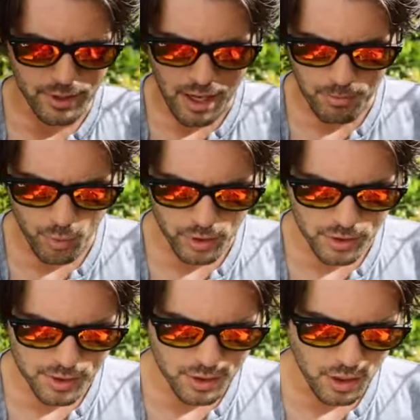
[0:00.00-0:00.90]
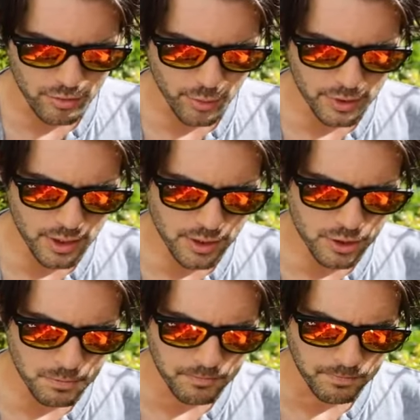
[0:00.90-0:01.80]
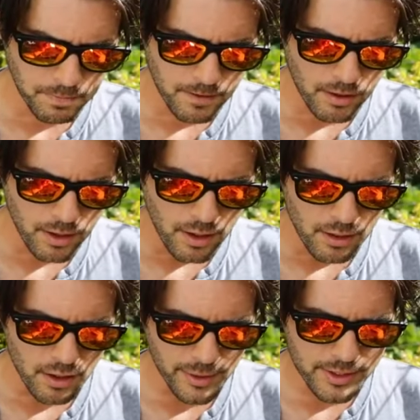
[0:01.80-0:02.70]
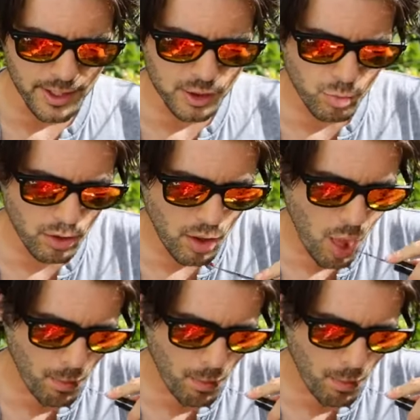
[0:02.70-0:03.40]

a lot more to discover with these. Let me taste one.